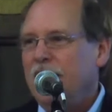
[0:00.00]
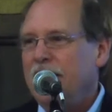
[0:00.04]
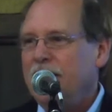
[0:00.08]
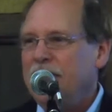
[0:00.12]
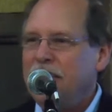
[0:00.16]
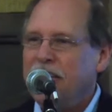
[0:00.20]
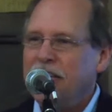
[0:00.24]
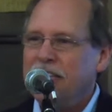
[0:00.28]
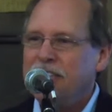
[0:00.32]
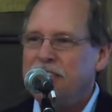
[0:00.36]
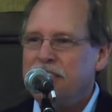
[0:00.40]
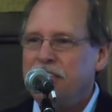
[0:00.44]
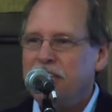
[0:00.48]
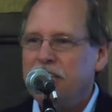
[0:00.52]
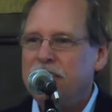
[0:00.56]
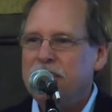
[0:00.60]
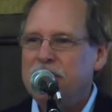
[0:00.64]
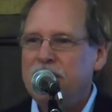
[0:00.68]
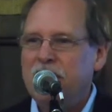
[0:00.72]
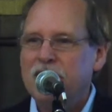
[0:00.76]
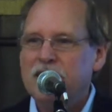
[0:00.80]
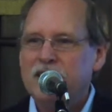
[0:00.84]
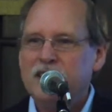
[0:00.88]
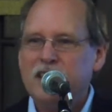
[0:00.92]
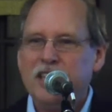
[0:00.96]
yes, yes,
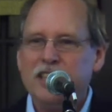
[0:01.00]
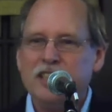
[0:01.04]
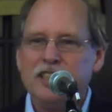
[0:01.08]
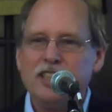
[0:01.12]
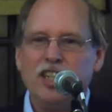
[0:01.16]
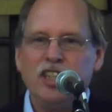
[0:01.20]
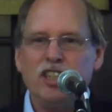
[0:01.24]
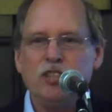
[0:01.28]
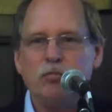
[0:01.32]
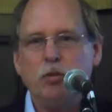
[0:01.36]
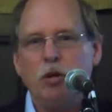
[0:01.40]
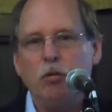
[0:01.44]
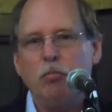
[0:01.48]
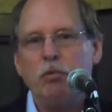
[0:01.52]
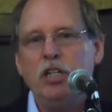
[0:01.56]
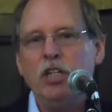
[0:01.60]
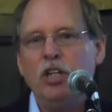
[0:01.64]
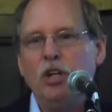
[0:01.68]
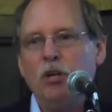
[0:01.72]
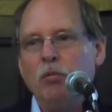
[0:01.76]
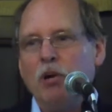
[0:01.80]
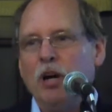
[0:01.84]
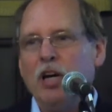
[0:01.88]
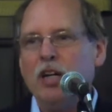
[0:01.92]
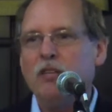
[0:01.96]
yes, yes, yes, but we
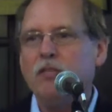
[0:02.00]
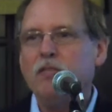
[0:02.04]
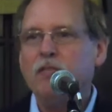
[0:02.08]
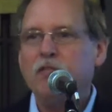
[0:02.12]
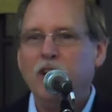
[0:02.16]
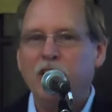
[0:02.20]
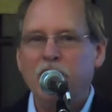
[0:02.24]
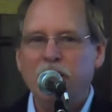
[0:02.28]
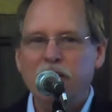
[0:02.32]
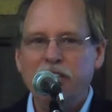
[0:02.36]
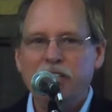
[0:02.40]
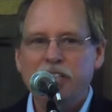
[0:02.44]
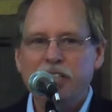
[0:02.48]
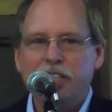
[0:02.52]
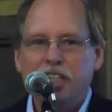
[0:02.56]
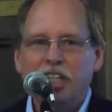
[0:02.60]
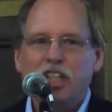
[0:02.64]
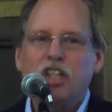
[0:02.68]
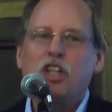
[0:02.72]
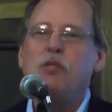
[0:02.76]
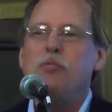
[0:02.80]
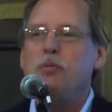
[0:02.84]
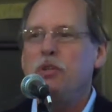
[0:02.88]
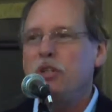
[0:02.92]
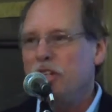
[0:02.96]
don't want to fund
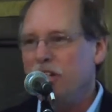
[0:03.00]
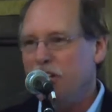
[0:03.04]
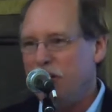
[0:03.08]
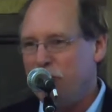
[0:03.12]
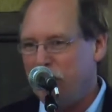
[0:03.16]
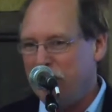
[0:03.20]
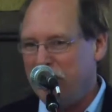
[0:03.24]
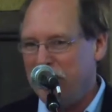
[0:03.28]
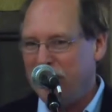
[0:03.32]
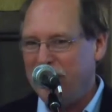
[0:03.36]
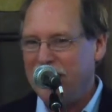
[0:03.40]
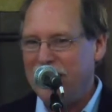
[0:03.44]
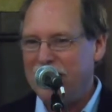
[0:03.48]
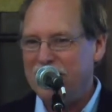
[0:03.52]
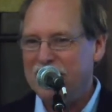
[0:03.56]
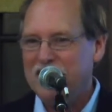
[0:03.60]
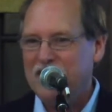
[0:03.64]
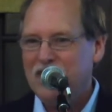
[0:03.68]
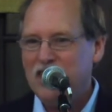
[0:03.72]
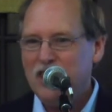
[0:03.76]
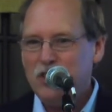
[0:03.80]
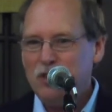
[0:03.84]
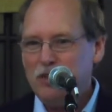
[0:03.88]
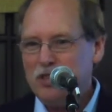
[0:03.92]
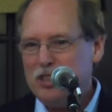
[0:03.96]
community meetings.
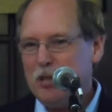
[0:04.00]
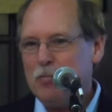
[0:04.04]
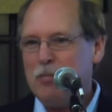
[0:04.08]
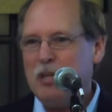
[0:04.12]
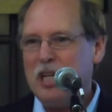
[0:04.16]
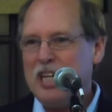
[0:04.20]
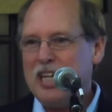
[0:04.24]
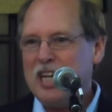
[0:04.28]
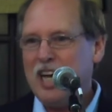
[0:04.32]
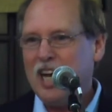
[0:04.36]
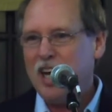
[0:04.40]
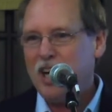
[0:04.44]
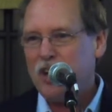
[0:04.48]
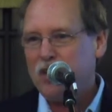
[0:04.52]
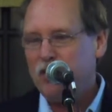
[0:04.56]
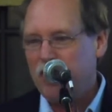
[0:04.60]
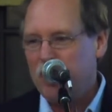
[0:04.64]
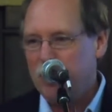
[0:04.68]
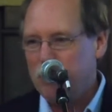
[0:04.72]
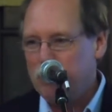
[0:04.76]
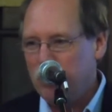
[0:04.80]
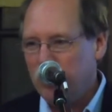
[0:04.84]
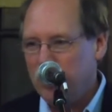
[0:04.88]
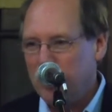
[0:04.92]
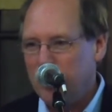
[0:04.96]
Do something
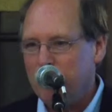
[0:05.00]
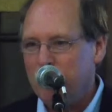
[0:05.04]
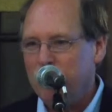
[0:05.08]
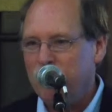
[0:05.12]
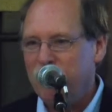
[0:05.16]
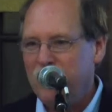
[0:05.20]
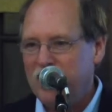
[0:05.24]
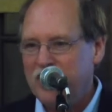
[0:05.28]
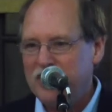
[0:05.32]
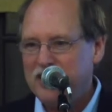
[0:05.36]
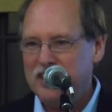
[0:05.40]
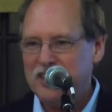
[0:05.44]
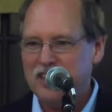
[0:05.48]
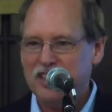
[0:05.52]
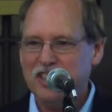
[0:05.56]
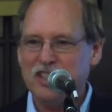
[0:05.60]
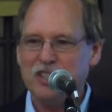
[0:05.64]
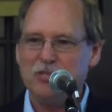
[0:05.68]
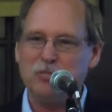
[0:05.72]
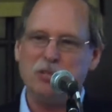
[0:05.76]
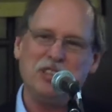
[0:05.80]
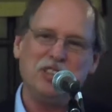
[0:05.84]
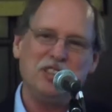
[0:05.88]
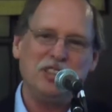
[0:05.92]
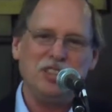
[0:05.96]
concrete. Put up
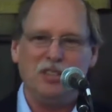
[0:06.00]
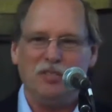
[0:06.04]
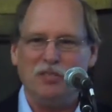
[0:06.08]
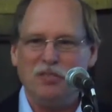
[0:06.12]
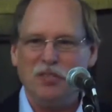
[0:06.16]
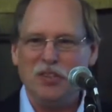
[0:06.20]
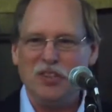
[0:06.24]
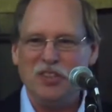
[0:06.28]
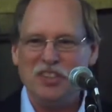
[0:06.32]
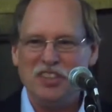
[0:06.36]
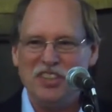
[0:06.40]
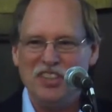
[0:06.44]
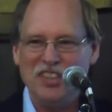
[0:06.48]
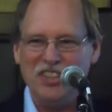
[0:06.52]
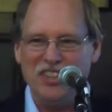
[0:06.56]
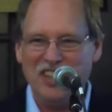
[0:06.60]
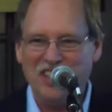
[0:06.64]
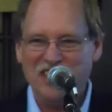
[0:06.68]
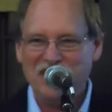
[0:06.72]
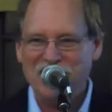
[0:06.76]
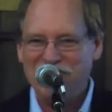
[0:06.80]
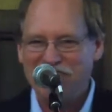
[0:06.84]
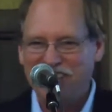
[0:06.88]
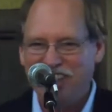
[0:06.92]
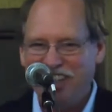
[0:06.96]
fences was the first
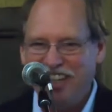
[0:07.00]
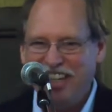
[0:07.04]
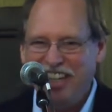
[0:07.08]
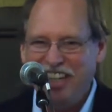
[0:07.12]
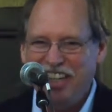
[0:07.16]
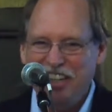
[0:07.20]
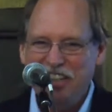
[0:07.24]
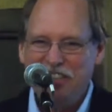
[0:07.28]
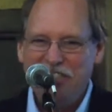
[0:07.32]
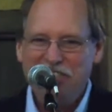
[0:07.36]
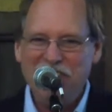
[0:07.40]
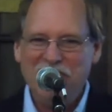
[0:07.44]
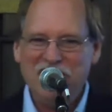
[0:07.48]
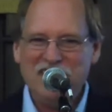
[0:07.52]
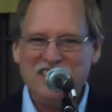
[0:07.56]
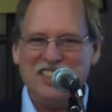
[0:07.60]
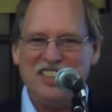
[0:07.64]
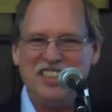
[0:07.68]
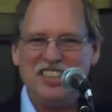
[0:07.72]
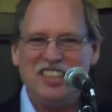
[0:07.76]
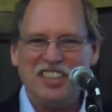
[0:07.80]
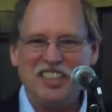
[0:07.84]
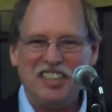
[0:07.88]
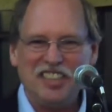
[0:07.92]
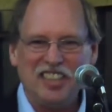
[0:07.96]
suggestion,
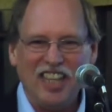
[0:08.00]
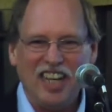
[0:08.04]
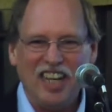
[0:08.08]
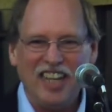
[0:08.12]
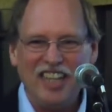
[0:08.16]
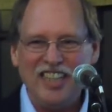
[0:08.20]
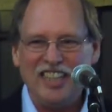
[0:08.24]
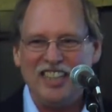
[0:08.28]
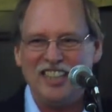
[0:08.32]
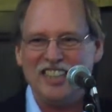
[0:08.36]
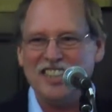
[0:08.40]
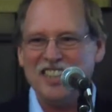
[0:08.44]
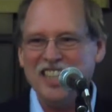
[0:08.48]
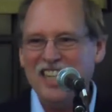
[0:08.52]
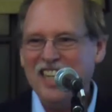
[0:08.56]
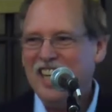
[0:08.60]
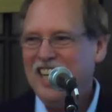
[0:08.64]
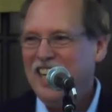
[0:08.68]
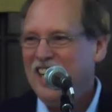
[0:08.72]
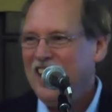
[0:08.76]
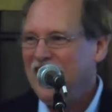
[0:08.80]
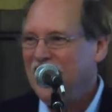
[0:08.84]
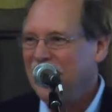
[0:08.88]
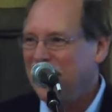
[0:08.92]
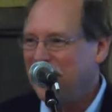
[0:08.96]
fences and signs.
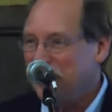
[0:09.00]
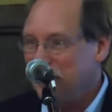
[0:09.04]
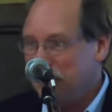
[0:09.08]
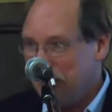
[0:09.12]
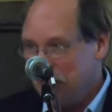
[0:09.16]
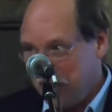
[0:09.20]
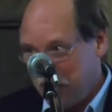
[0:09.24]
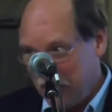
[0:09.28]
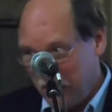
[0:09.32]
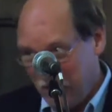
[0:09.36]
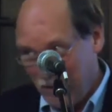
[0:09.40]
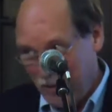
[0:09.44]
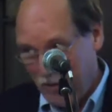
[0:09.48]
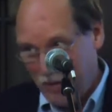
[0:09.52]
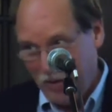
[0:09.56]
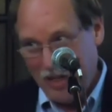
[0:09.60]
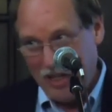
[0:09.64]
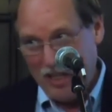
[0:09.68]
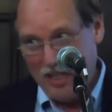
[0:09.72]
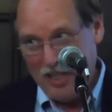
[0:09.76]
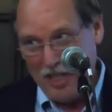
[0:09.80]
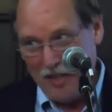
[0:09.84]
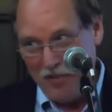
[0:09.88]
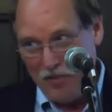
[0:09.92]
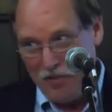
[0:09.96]
And so
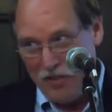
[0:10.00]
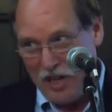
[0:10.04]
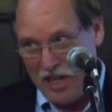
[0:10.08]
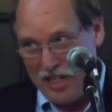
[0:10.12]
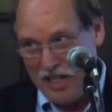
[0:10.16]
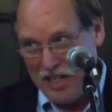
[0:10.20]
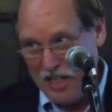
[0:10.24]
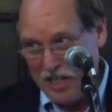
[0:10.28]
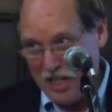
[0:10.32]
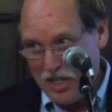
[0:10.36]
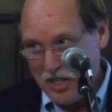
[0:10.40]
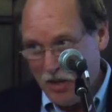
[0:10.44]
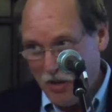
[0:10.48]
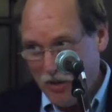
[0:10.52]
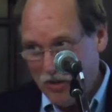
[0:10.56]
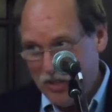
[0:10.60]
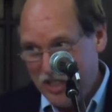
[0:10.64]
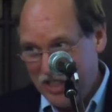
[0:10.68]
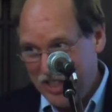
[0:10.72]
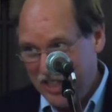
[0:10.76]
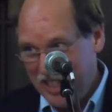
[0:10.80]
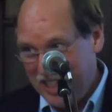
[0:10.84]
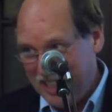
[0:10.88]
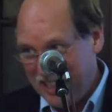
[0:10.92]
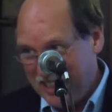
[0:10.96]
uh, they've tried to
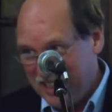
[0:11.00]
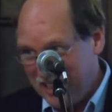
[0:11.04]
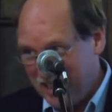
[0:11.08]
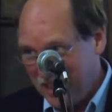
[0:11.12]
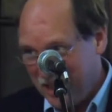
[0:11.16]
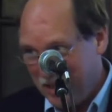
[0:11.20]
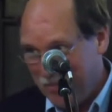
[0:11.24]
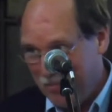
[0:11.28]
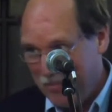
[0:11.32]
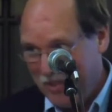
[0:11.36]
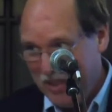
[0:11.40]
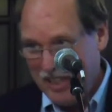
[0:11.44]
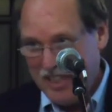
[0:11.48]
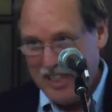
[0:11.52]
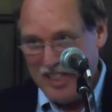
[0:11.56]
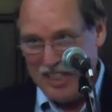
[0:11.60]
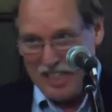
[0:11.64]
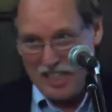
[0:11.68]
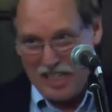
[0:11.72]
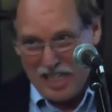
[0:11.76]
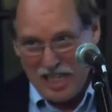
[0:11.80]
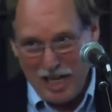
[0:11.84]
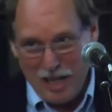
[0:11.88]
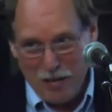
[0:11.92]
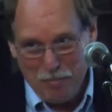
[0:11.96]
negotiate some
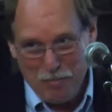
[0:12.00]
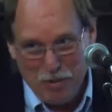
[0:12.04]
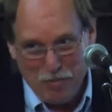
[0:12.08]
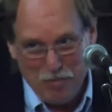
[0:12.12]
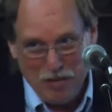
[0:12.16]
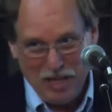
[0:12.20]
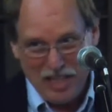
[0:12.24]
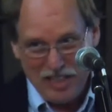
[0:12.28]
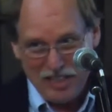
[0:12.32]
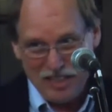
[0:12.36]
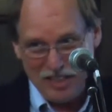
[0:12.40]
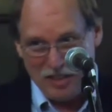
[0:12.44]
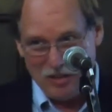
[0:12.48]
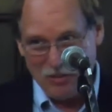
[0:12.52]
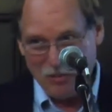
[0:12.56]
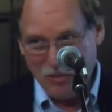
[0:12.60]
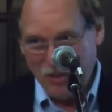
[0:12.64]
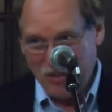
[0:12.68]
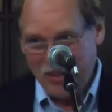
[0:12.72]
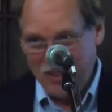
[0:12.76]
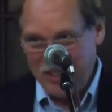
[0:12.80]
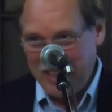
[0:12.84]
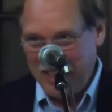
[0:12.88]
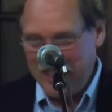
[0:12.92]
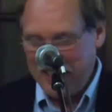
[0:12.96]
compromise
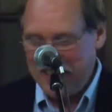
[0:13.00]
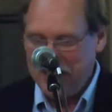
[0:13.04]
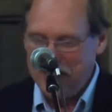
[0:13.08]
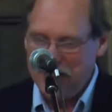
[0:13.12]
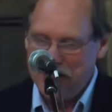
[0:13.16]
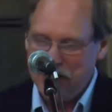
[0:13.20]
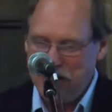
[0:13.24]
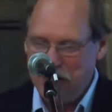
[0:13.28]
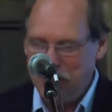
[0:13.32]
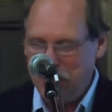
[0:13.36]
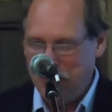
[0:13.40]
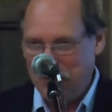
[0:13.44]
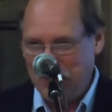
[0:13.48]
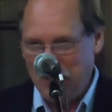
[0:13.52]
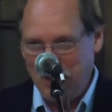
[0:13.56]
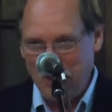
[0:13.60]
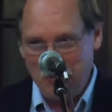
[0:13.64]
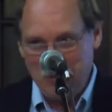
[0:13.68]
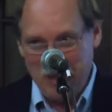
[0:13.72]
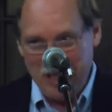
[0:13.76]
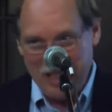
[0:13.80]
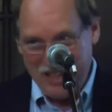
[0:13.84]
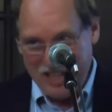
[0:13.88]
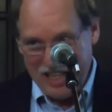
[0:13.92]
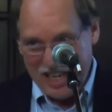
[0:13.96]
where they can do a little
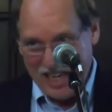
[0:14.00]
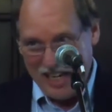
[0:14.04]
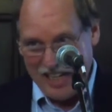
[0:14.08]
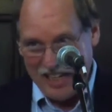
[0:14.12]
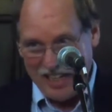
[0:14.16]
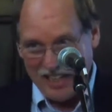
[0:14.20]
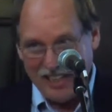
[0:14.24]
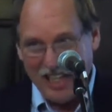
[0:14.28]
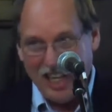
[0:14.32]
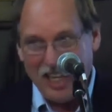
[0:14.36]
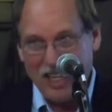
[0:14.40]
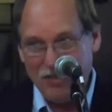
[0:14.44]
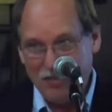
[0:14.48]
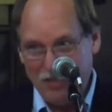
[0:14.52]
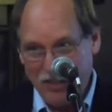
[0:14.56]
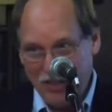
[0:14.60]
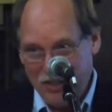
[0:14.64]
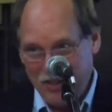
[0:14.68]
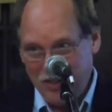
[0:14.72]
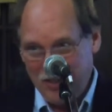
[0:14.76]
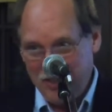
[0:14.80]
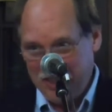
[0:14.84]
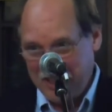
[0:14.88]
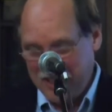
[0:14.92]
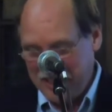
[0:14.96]
bit of that and a lot of
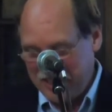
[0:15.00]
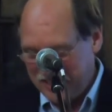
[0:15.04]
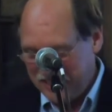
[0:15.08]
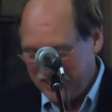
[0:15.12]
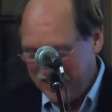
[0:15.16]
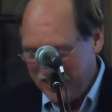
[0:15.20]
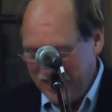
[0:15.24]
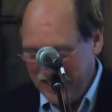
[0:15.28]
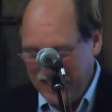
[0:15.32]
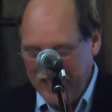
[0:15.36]
other things.